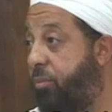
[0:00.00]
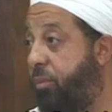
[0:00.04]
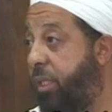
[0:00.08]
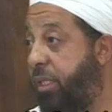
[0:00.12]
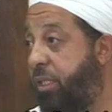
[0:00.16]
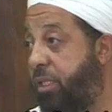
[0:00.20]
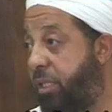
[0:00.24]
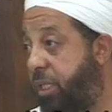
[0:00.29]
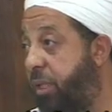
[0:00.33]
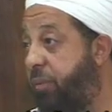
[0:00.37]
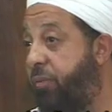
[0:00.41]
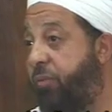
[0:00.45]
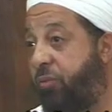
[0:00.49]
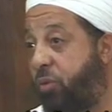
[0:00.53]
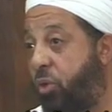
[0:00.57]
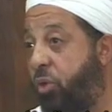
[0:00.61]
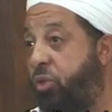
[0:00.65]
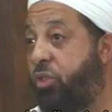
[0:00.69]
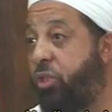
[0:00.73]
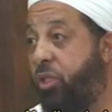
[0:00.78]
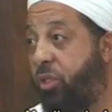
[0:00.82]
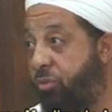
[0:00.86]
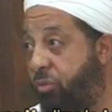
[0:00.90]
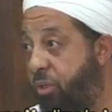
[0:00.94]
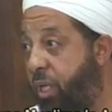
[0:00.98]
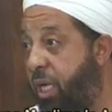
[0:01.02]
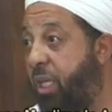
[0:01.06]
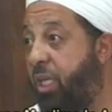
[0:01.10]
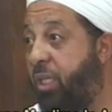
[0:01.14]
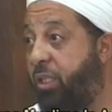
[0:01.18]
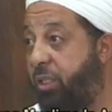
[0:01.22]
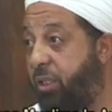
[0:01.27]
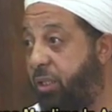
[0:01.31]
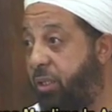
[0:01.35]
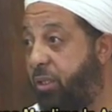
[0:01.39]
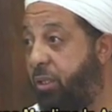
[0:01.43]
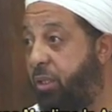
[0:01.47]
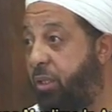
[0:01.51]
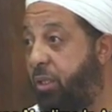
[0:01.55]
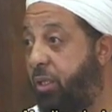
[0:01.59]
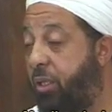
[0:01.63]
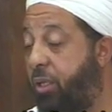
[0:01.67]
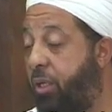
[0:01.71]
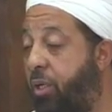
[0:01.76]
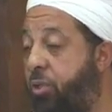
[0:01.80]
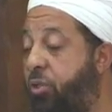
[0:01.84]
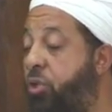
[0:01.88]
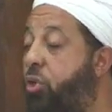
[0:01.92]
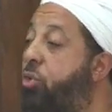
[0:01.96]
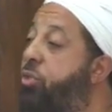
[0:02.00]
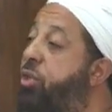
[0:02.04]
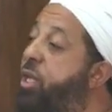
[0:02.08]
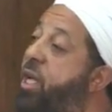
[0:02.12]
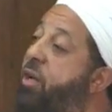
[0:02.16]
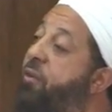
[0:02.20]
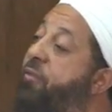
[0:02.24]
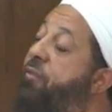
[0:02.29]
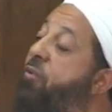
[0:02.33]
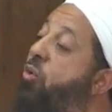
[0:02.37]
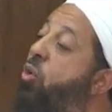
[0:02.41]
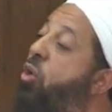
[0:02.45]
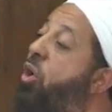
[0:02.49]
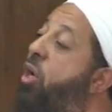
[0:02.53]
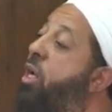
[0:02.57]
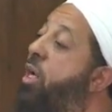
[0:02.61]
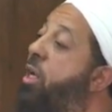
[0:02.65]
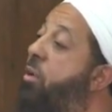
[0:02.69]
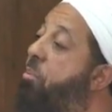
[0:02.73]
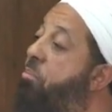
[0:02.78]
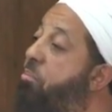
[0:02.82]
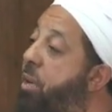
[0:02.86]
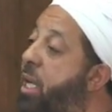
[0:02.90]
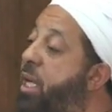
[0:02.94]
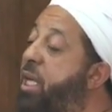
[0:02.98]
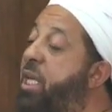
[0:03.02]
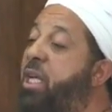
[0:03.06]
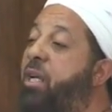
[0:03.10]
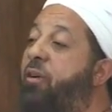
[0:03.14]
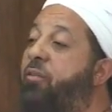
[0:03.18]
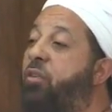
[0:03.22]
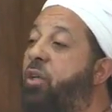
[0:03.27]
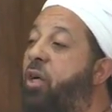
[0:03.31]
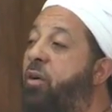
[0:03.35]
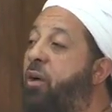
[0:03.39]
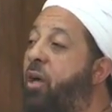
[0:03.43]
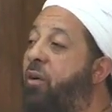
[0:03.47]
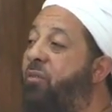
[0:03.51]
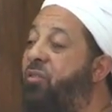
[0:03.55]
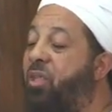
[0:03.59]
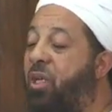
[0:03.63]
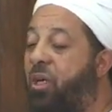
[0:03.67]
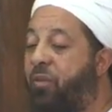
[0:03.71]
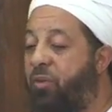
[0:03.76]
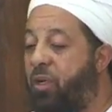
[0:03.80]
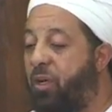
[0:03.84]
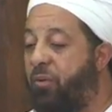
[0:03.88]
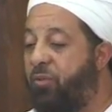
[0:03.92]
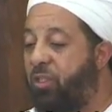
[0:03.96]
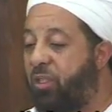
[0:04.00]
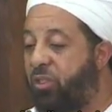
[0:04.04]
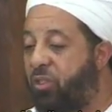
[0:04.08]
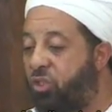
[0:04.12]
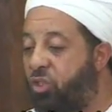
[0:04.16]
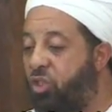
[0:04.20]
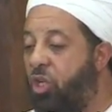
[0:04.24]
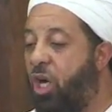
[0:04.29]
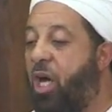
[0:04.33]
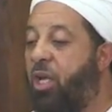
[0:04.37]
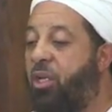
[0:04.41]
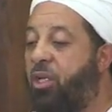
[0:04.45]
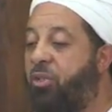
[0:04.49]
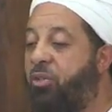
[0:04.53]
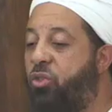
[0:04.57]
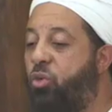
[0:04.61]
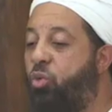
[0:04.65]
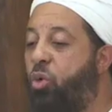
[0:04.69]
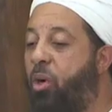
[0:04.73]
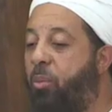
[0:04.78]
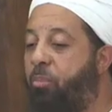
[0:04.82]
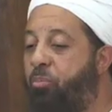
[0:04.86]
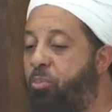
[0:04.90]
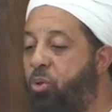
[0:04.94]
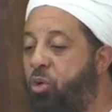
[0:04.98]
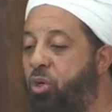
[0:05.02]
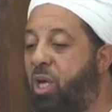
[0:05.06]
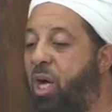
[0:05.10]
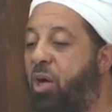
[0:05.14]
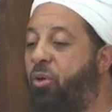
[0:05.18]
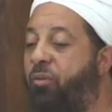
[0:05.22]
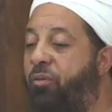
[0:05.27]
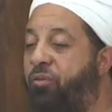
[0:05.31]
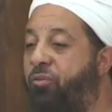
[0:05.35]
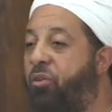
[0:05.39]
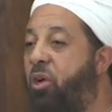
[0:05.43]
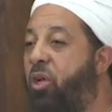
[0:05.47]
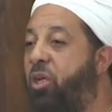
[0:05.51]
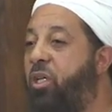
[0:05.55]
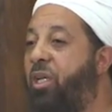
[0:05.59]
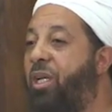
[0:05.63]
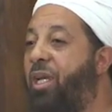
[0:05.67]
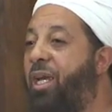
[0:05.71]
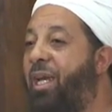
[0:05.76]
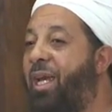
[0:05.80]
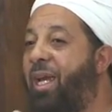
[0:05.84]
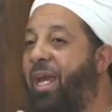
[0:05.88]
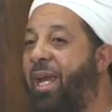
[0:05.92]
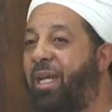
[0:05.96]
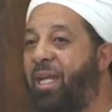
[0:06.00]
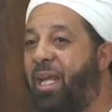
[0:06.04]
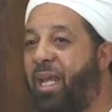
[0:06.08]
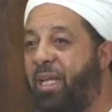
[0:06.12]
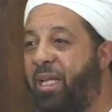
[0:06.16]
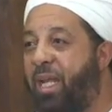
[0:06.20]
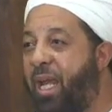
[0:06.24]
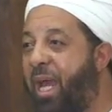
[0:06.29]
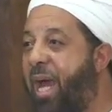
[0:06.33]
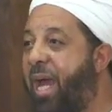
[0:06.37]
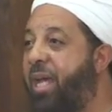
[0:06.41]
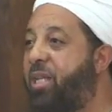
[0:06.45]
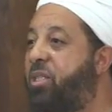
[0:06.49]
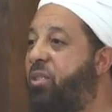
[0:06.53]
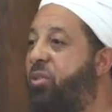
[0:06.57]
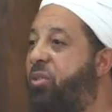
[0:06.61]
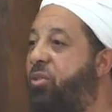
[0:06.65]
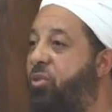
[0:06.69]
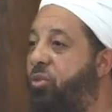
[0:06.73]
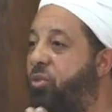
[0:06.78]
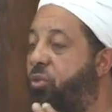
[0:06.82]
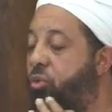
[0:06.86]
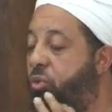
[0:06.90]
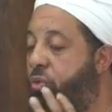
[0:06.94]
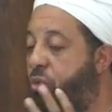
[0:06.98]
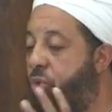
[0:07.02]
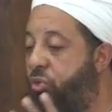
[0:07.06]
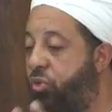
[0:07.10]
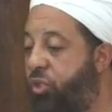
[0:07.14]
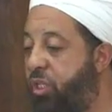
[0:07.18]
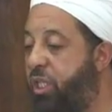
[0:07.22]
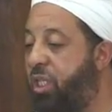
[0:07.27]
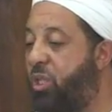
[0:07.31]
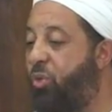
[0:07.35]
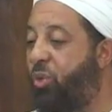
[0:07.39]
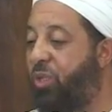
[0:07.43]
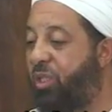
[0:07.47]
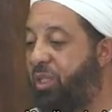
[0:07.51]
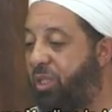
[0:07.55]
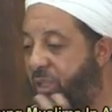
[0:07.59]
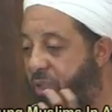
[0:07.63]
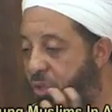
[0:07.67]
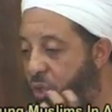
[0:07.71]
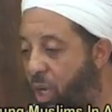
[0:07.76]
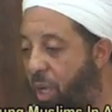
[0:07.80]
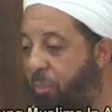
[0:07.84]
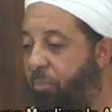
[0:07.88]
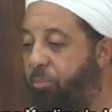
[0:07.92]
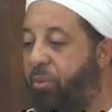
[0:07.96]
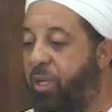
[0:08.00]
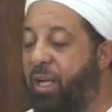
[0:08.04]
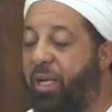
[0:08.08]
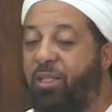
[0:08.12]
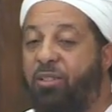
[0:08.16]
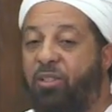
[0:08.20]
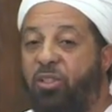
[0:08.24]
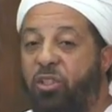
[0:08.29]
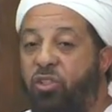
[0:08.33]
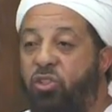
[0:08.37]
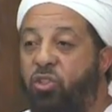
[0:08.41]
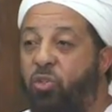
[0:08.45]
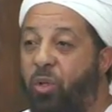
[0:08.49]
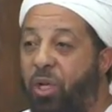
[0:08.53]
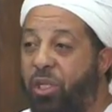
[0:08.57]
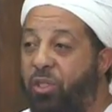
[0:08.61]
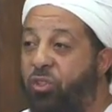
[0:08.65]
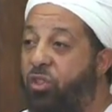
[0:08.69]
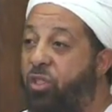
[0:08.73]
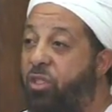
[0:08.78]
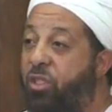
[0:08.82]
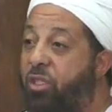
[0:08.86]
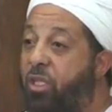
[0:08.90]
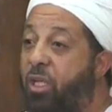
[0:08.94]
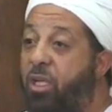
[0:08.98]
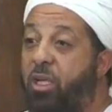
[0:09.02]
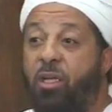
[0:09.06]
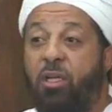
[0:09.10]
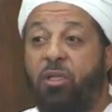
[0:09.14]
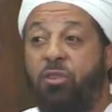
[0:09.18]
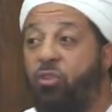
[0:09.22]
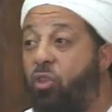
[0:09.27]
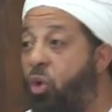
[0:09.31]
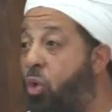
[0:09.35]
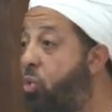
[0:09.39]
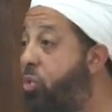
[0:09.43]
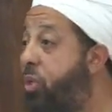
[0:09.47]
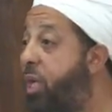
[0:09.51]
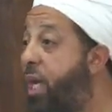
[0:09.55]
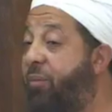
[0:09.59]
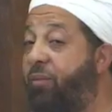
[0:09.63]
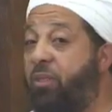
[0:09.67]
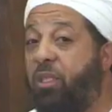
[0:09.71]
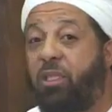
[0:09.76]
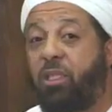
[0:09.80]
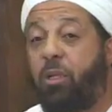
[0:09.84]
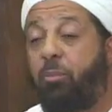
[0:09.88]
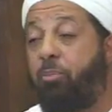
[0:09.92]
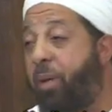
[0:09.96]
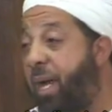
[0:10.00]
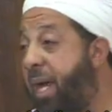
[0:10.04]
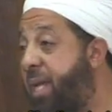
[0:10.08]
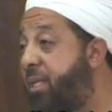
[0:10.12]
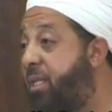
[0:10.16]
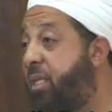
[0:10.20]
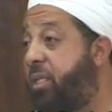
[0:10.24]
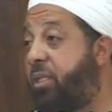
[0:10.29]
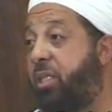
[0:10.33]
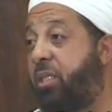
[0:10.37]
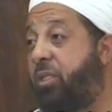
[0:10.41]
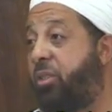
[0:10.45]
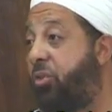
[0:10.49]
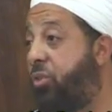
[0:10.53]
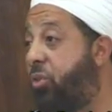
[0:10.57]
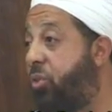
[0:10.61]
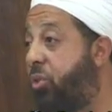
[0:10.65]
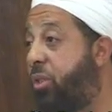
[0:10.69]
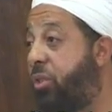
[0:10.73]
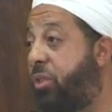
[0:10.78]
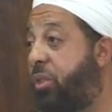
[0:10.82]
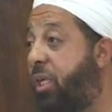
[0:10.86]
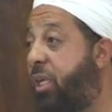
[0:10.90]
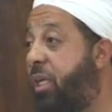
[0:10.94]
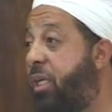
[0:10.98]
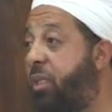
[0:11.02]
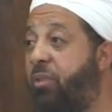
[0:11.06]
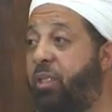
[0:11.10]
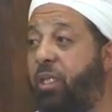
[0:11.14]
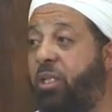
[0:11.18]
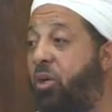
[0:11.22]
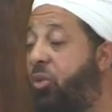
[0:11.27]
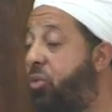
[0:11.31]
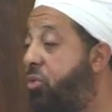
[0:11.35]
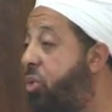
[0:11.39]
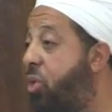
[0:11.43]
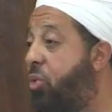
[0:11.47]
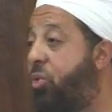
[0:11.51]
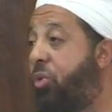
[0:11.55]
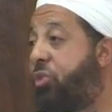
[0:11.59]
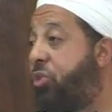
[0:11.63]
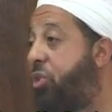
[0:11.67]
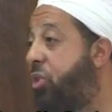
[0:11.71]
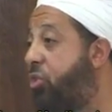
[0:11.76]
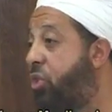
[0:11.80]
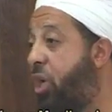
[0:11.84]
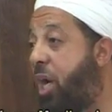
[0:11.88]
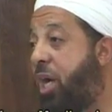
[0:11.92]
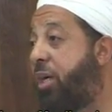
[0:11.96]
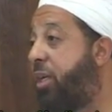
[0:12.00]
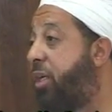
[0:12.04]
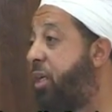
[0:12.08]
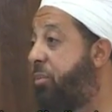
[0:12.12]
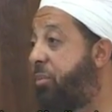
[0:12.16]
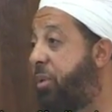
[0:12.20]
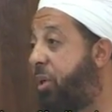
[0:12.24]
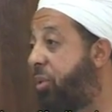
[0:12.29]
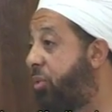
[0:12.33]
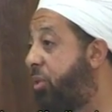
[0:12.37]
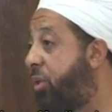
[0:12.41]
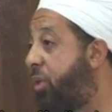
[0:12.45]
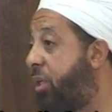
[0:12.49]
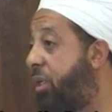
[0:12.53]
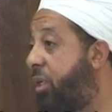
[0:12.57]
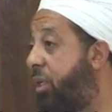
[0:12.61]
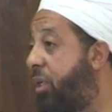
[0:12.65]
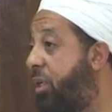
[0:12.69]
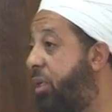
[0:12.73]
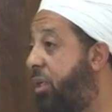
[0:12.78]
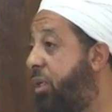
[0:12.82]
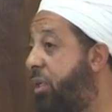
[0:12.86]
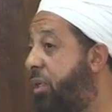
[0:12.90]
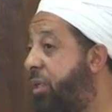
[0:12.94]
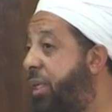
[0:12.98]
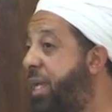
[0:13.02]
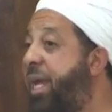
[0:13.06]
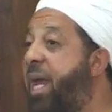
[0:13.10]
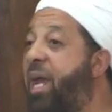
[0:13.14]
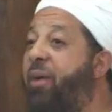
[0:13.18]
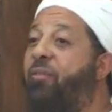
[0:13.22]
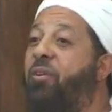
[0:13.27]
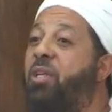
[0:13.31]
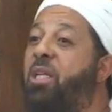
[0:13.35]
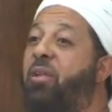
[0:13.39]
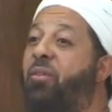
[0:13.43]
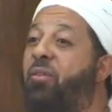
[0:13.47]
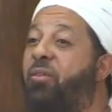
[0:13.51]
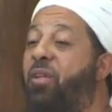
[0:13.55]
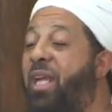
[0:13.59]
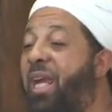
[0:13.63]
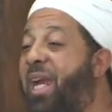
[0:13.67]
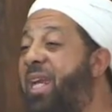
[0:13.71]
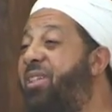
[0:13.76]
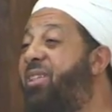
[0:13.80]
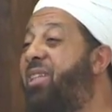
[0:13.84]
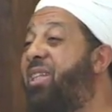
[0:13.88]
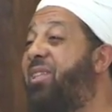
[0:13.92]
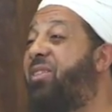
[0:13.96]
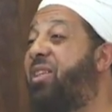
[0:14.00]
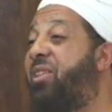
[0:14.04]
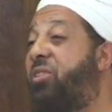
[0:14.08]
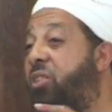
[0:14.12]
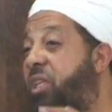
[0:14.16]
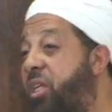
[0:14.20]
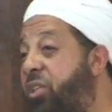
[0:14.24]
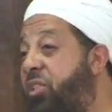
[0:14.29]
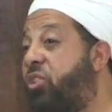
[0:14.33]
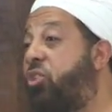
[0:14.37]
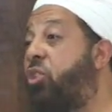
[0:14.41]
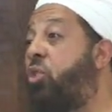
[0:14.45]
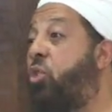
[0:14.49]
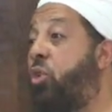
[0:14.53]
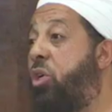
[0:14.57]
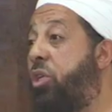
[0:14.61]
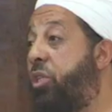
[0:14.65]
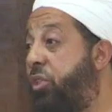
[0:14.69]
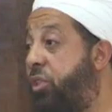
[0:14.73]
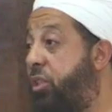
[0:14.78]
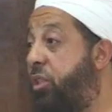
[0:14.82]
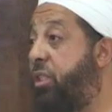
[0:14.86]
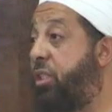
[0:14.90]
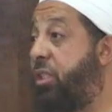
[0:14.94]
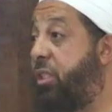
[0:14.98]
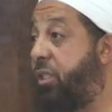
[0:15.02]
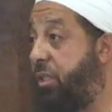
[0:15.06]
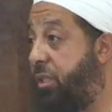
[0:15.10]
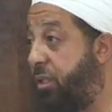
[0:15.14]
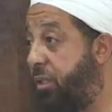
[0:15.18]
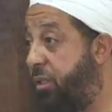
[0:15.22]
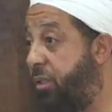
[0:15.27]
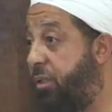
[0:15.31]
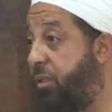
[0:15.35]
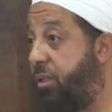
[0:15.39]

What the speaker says: That's the unfortunate reality. So therefore, many of the scholars who are put out front and asked to deal with complex situations don't have the capacity to do this. They don't know what you're talking about. They haven't even entered the discourse.